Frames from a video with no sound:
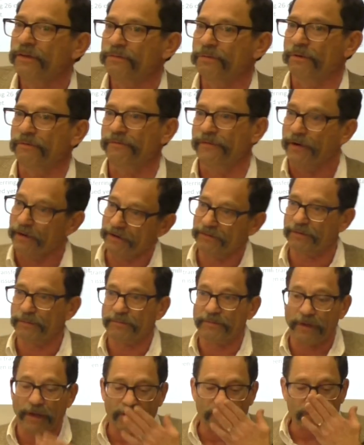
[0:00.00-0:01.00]
to a very
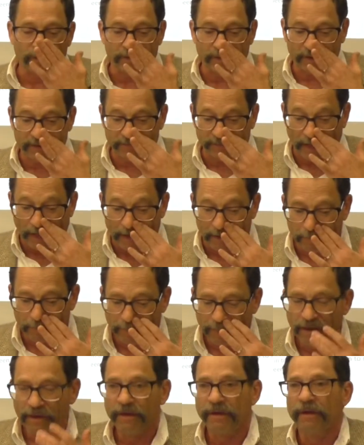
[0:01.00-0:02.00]
substantial extent.
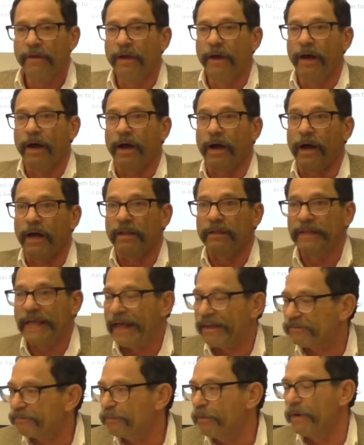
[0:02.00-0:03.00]

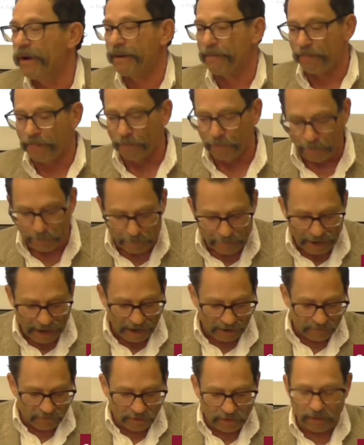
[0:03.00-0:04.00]
Last point,
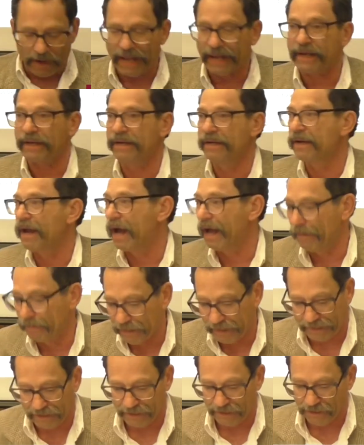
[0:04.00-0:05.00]

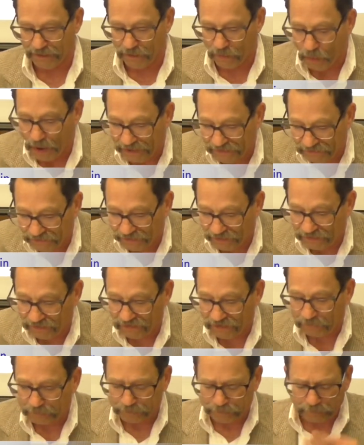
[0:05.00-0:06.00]
macroeconomic questions.